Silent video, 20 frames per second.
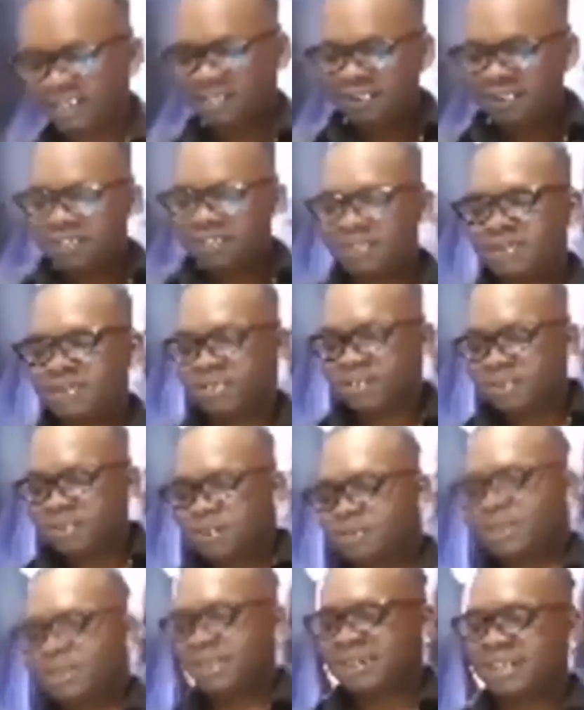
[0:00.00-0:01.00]
New
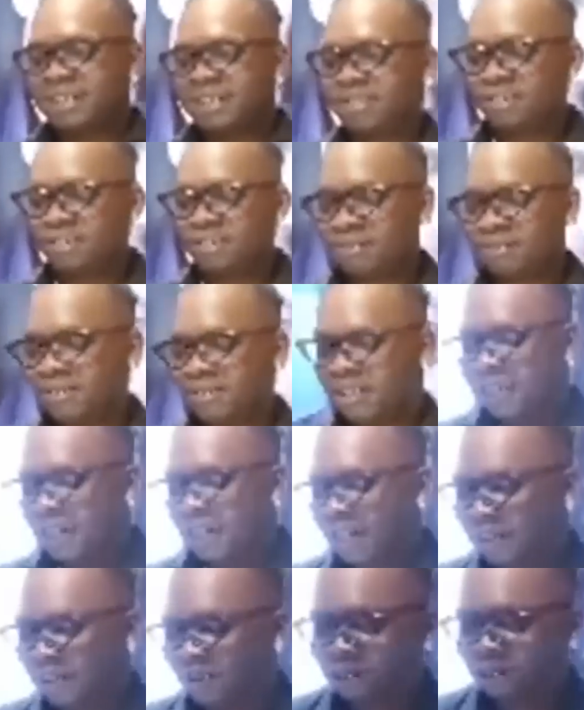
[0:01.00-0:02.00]
message from
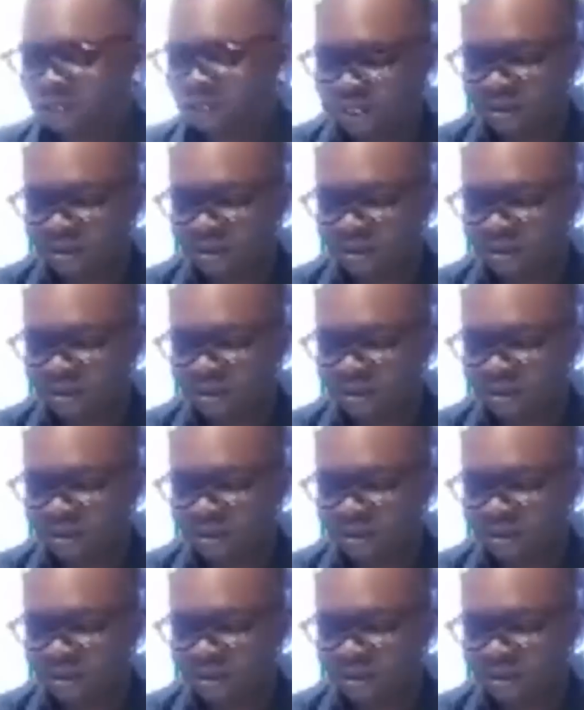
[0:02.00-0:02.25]
Atonsu.